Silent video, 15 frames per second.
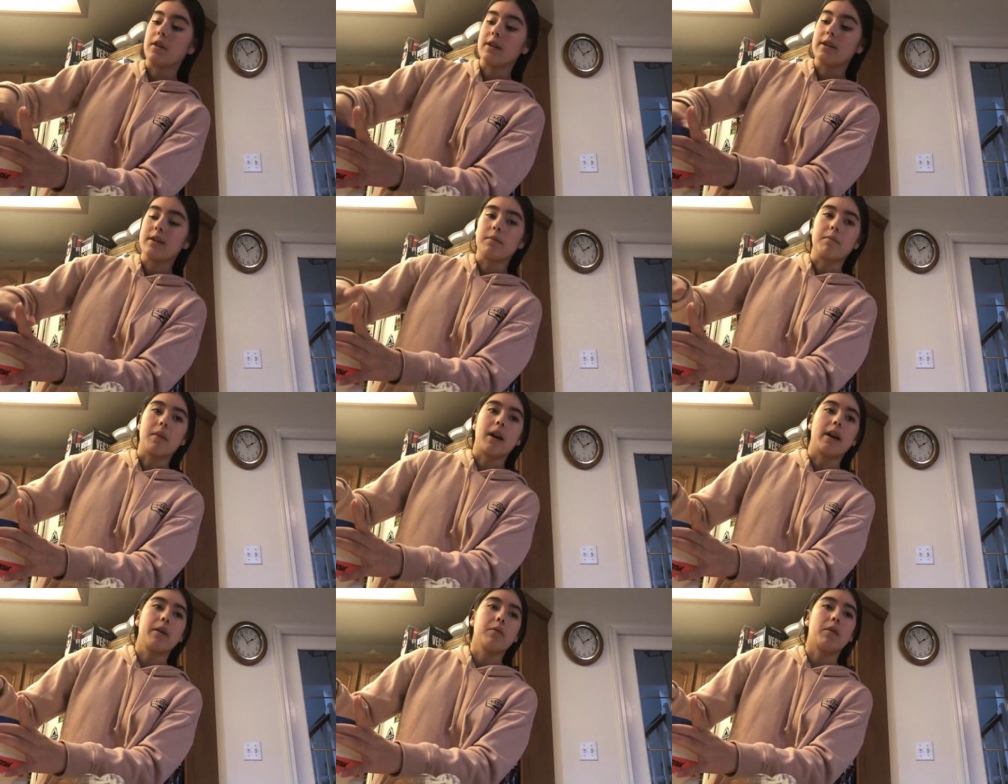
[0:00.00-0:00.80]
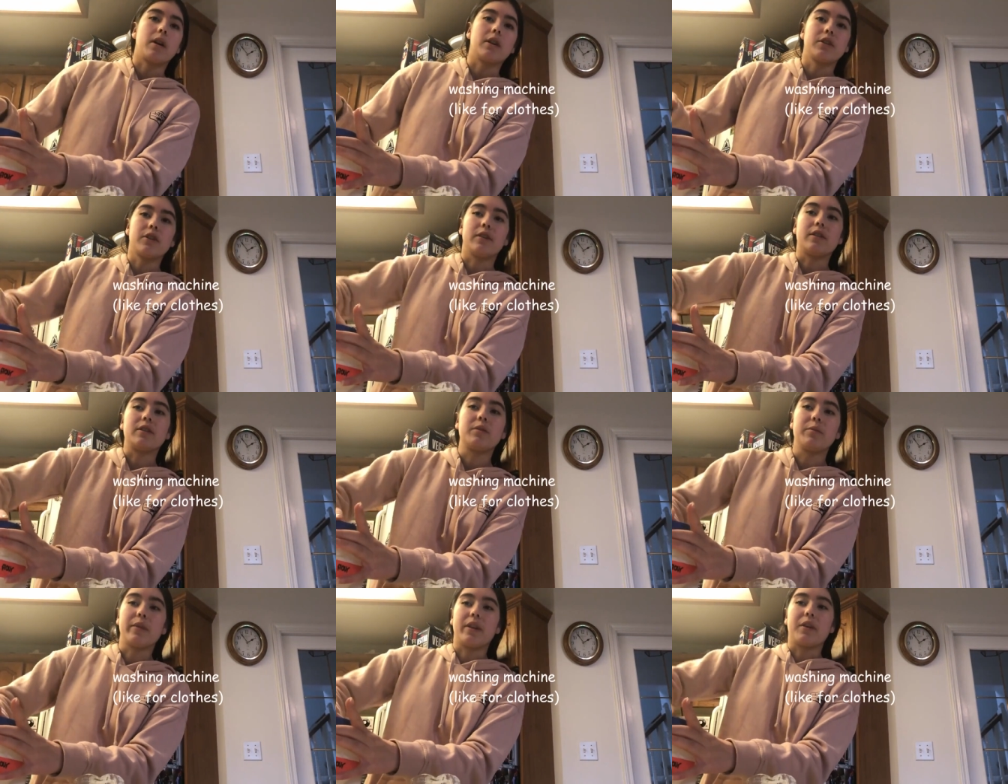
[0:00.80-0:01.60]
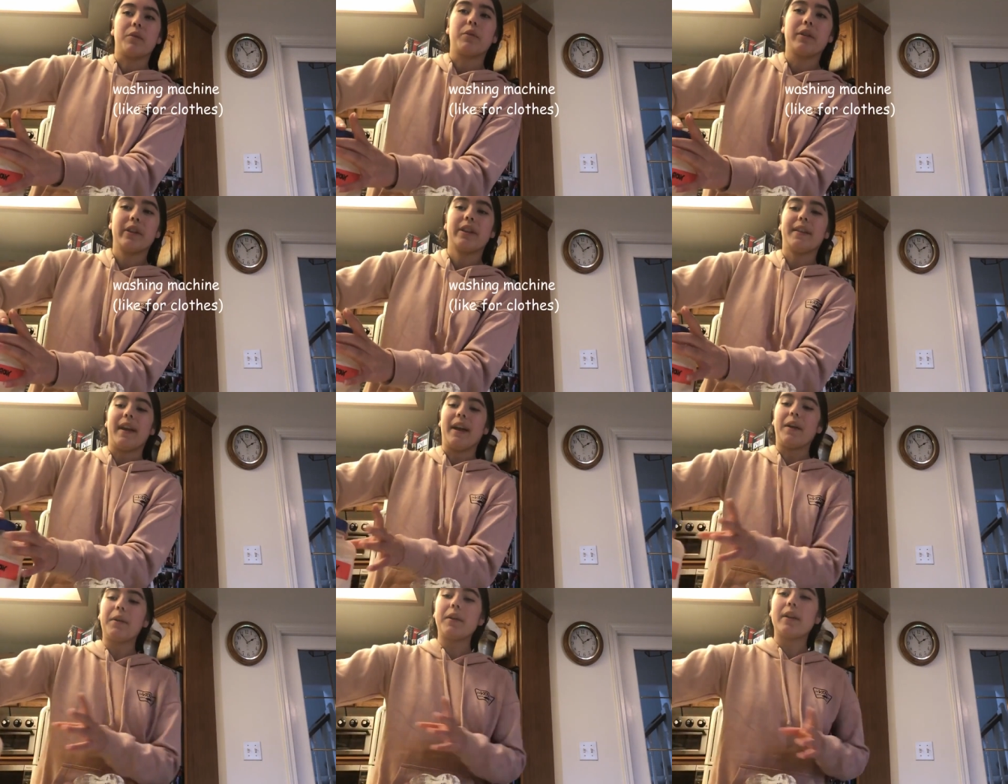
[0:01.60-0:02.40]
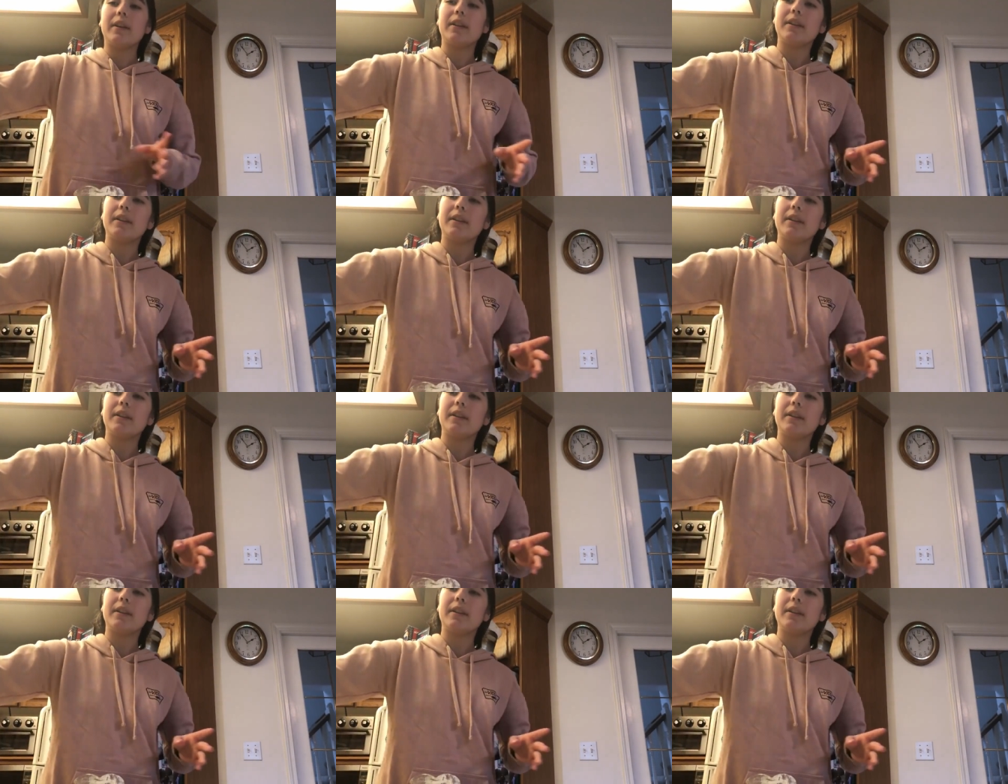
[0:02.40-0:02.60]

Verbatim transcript: course my washer is being really loud,